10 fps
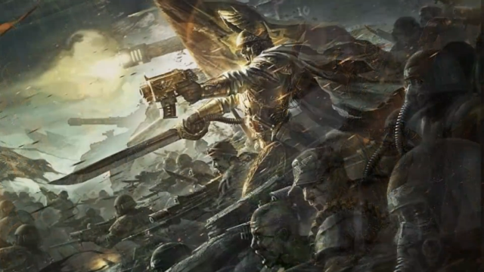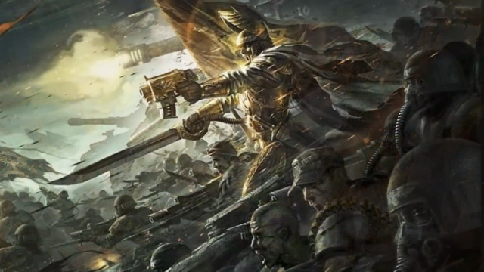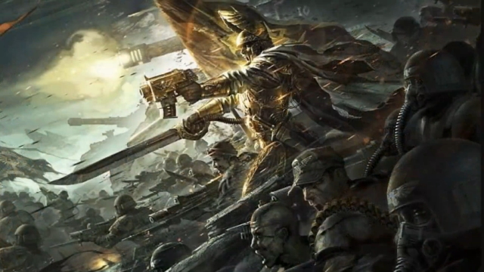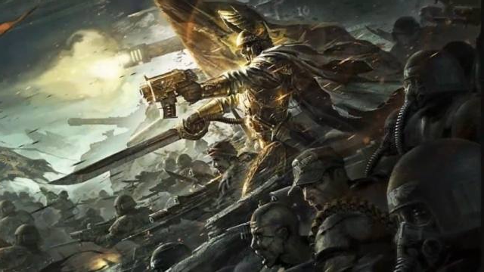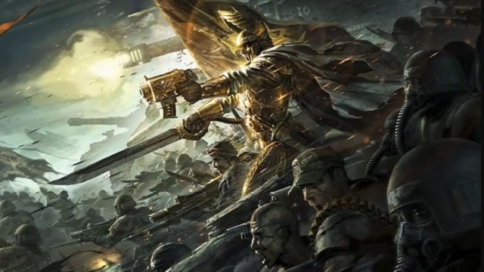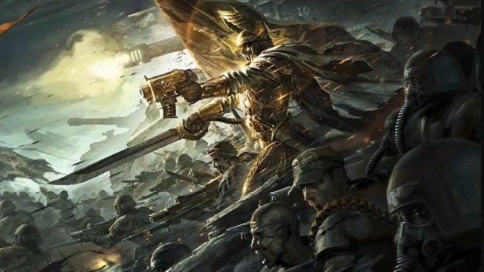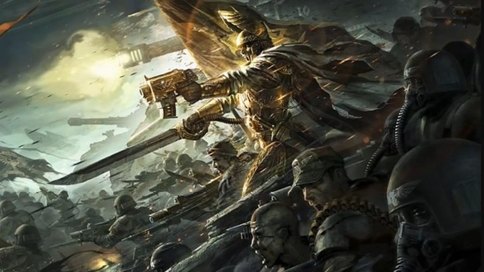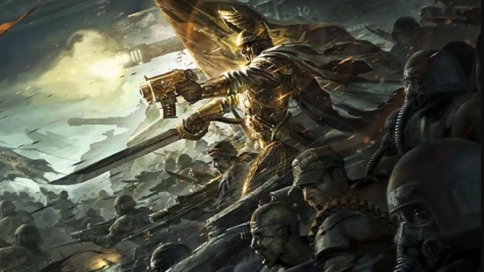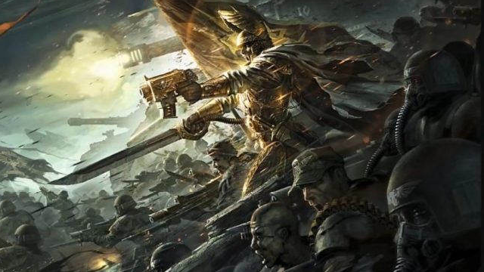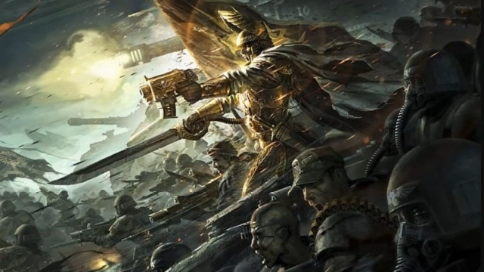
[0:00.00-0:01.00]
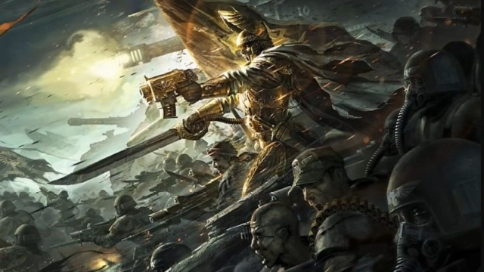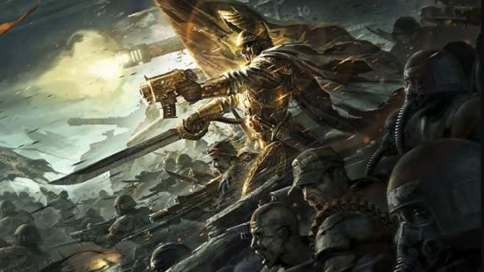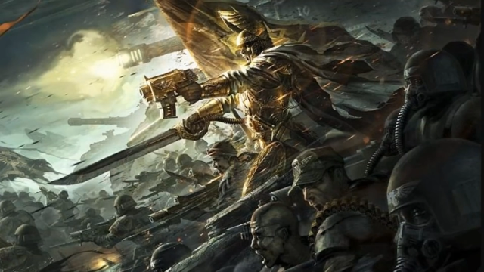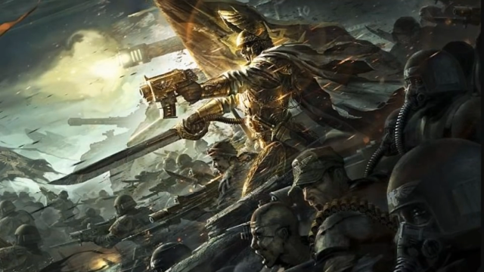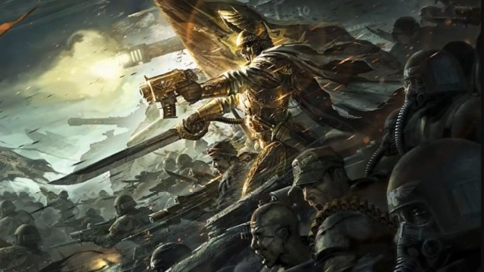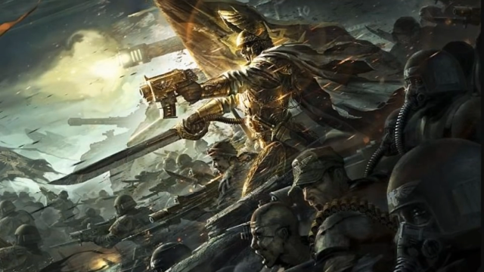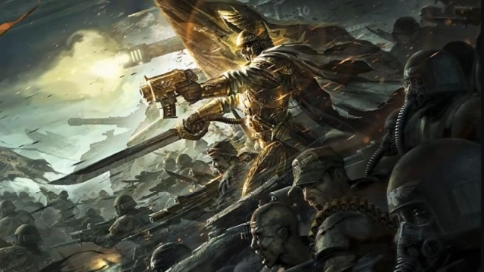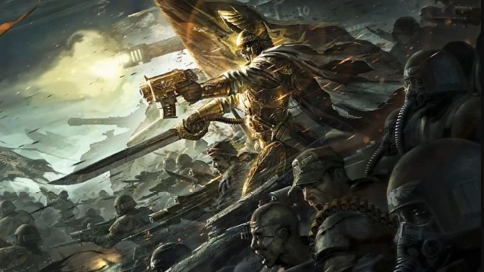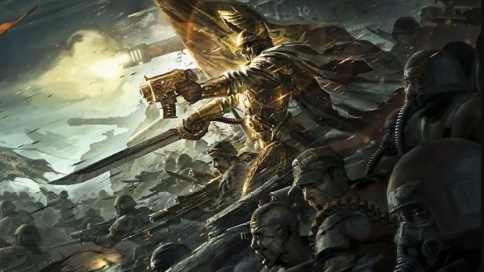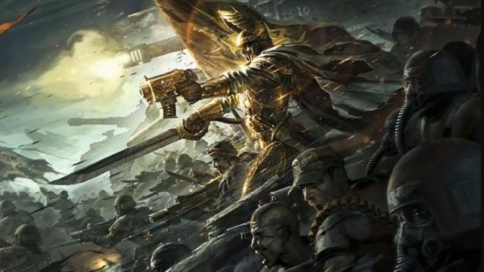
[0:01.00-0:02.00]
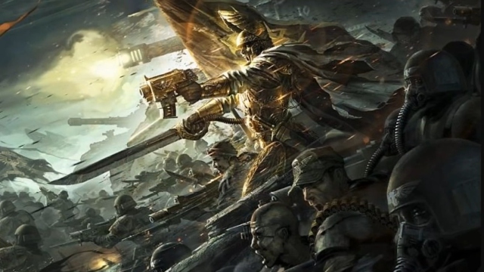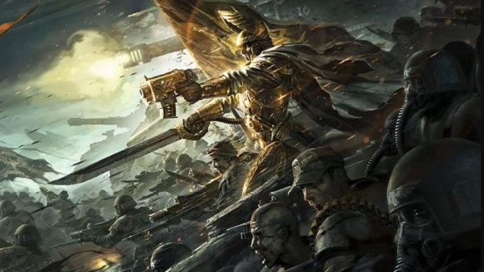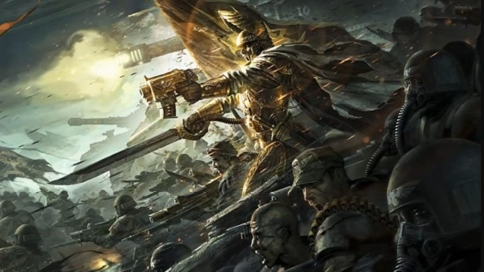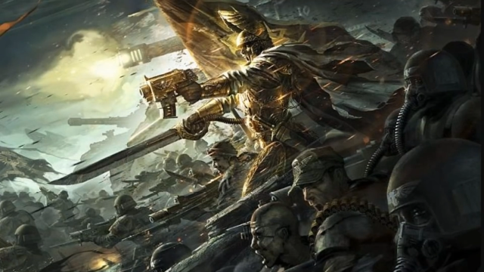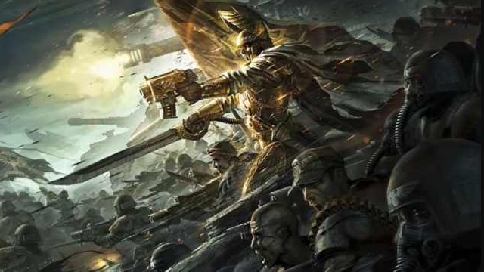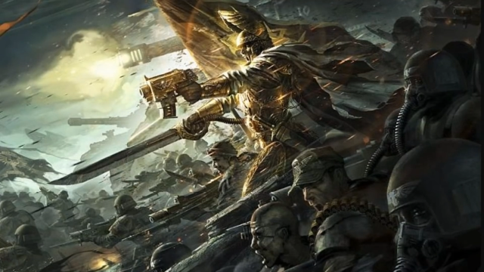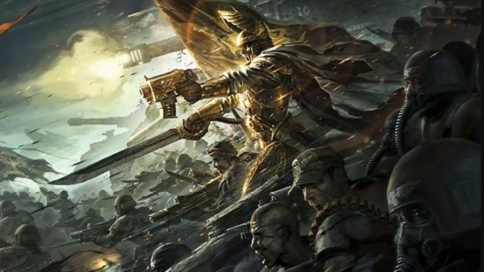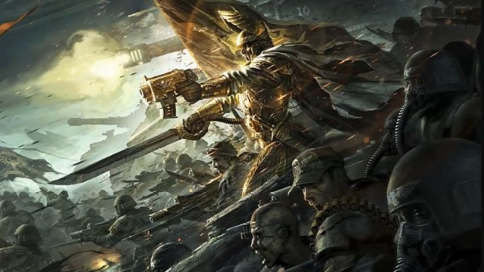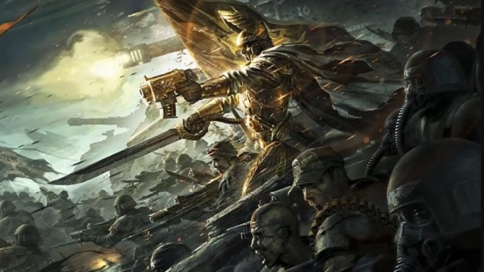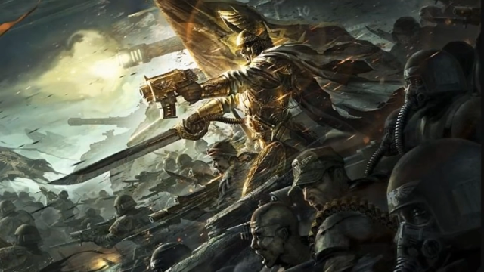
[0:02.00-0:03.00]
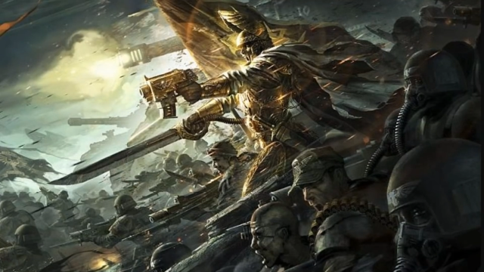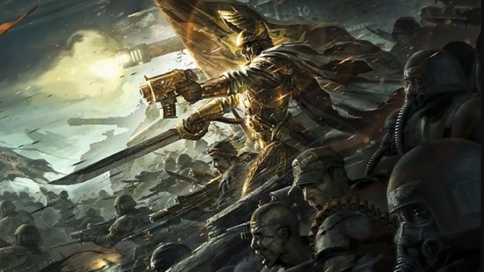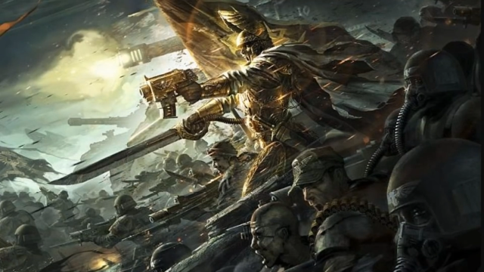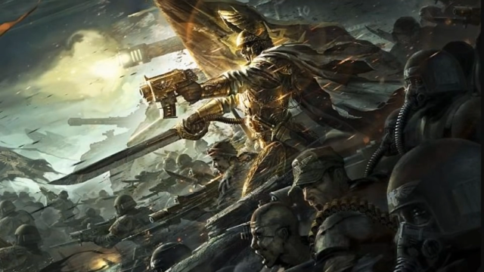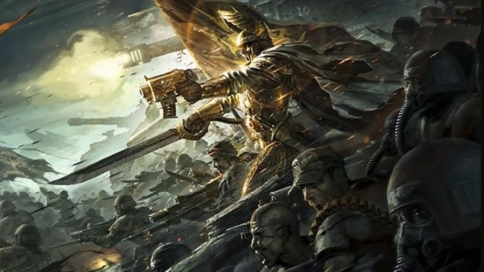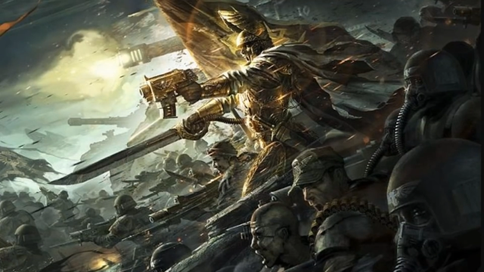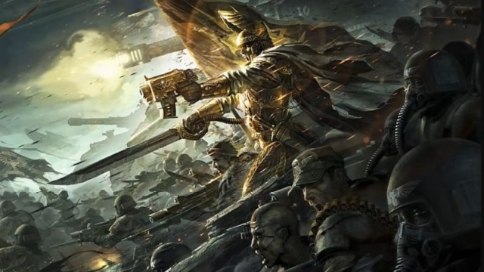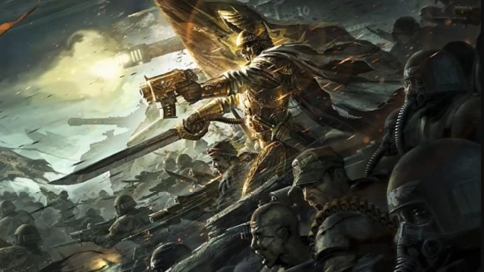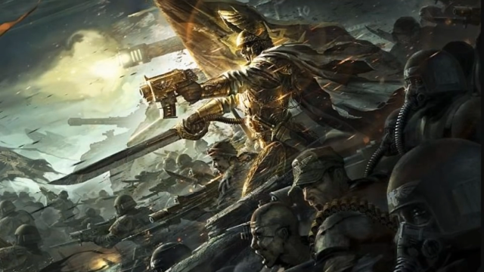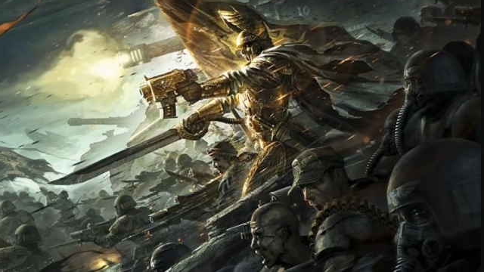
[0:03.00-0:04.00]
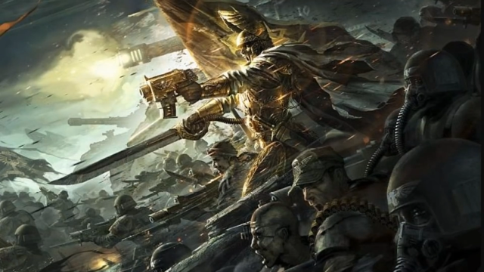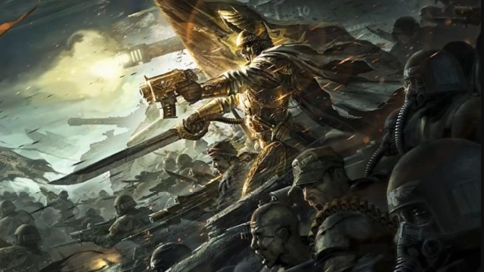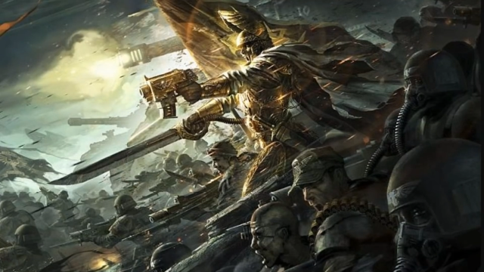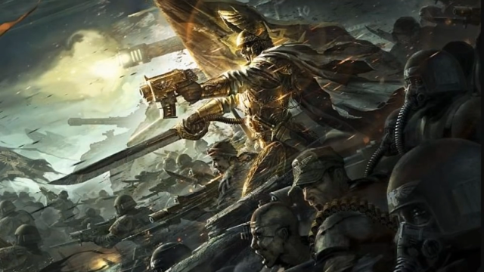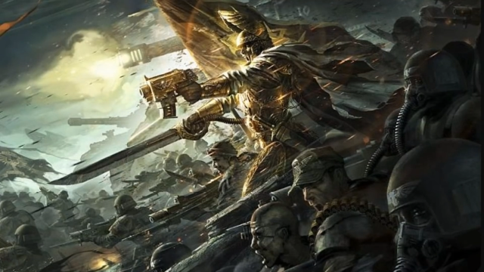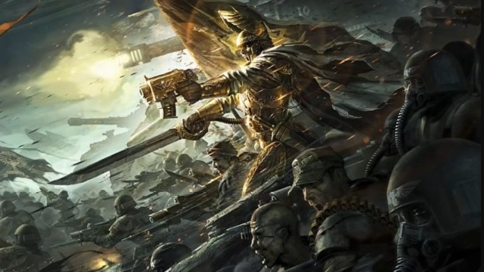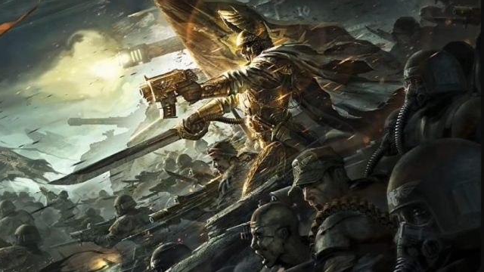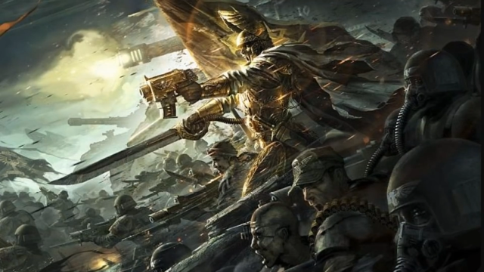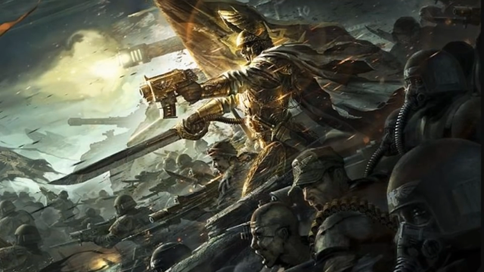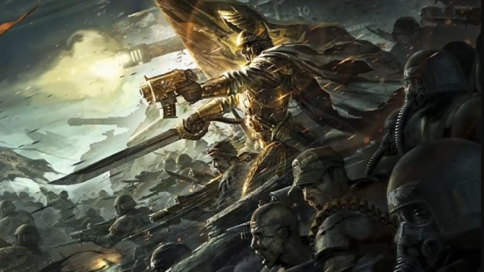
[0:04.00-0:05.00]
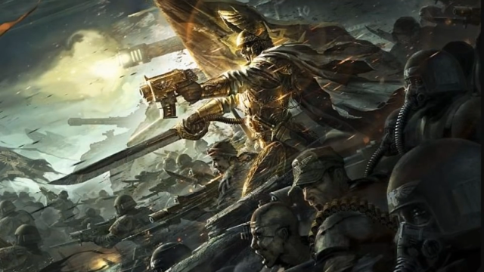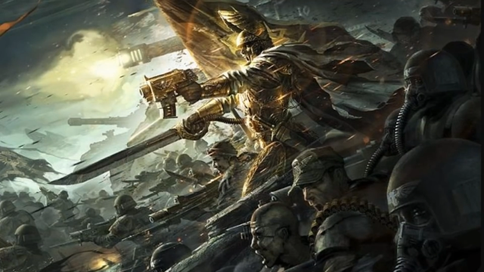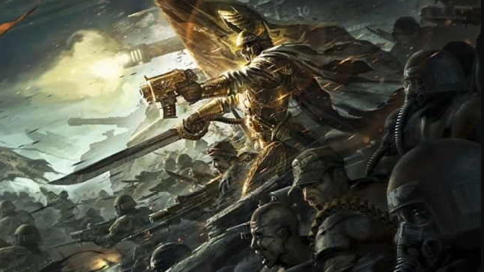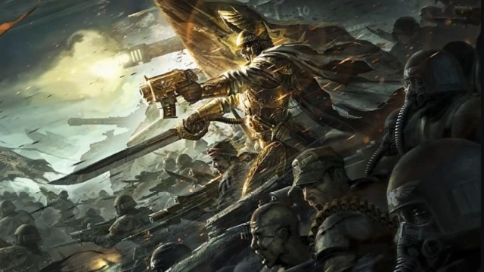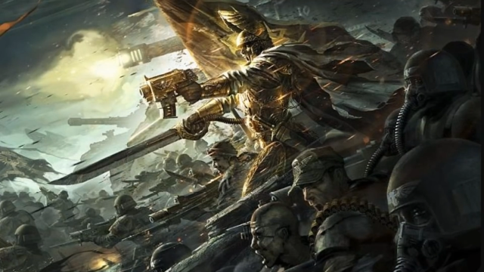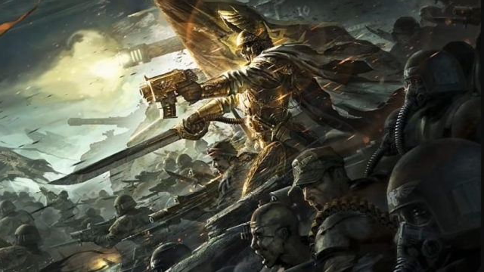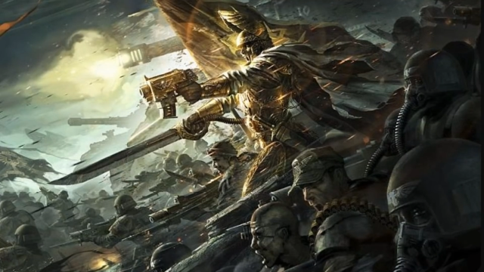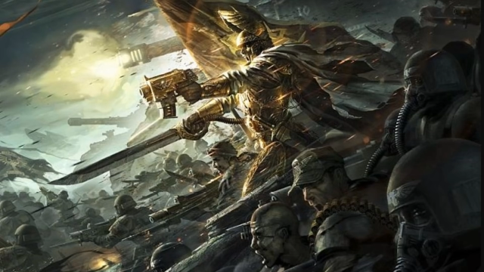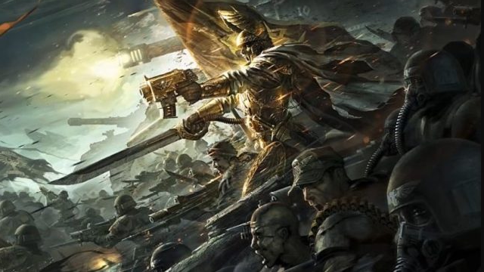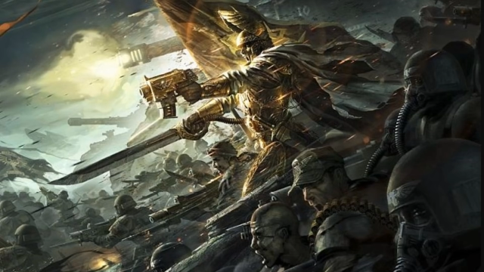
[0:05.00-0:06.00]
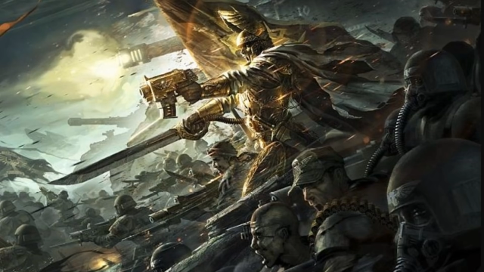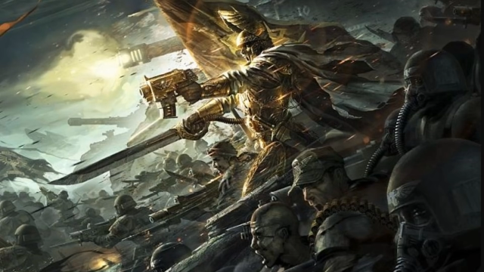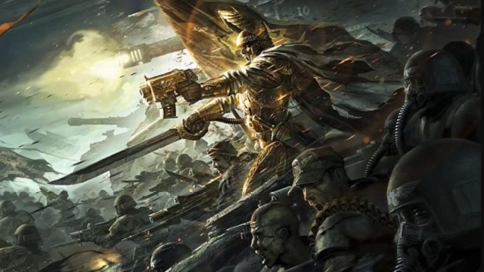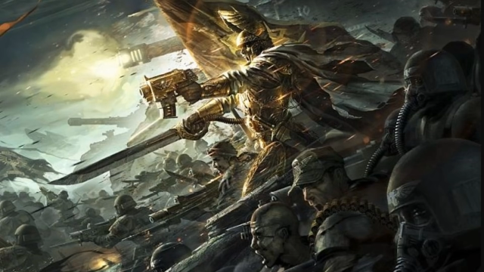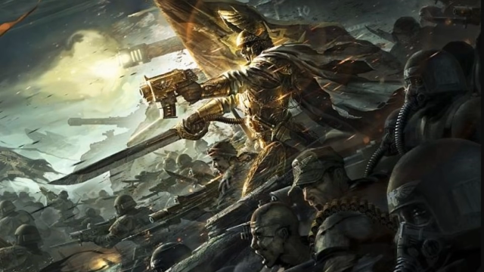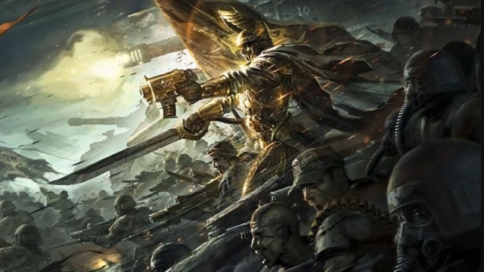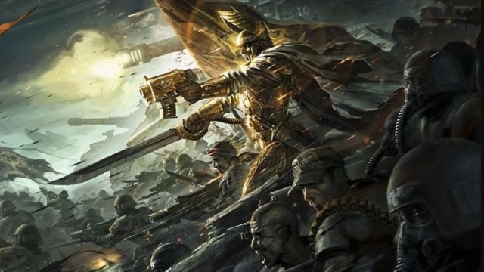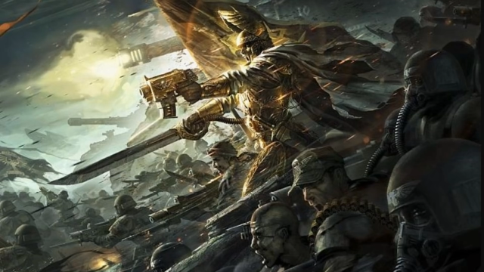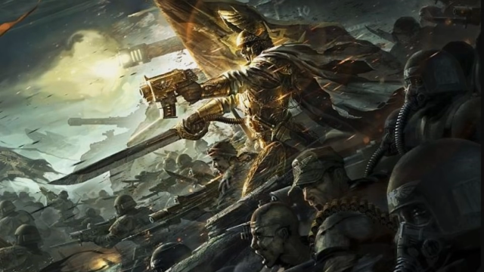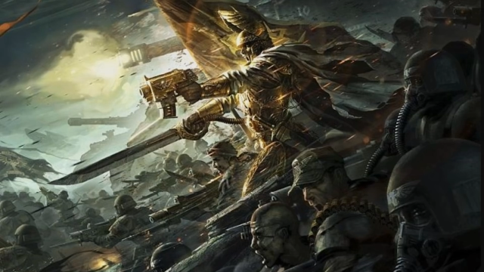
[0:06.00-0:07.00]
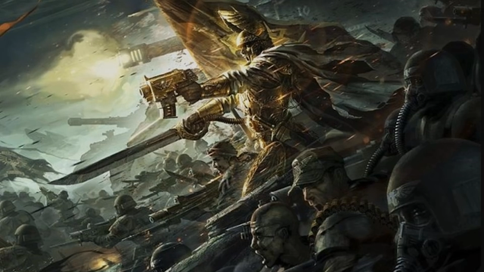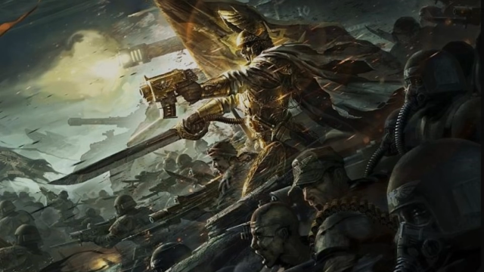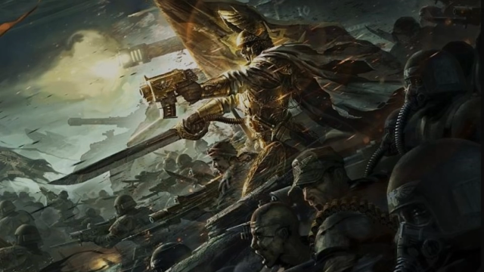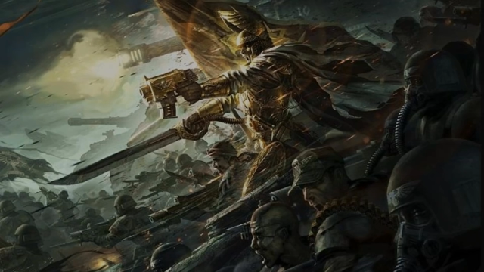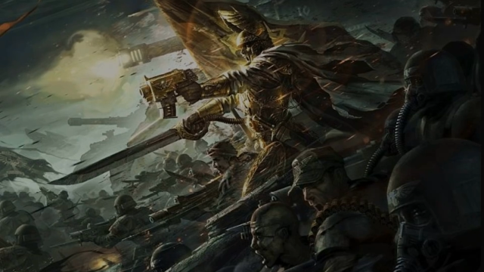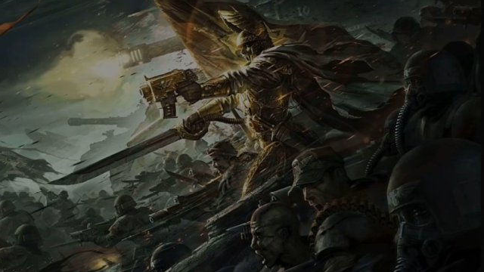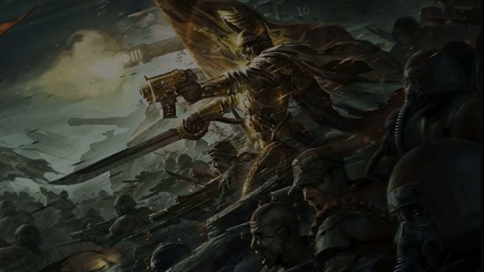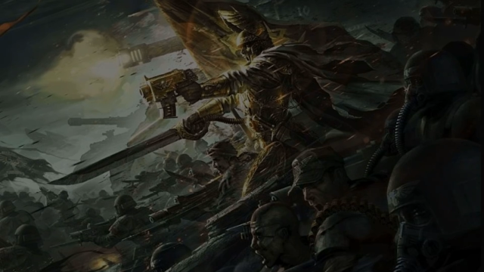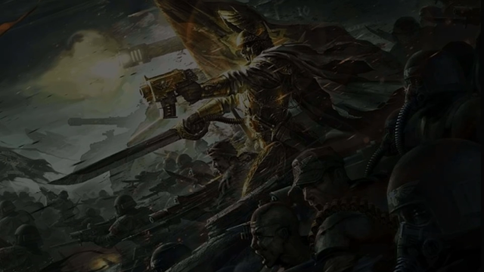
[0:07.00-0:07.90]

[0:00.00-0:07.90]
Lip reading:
(no speaker visible)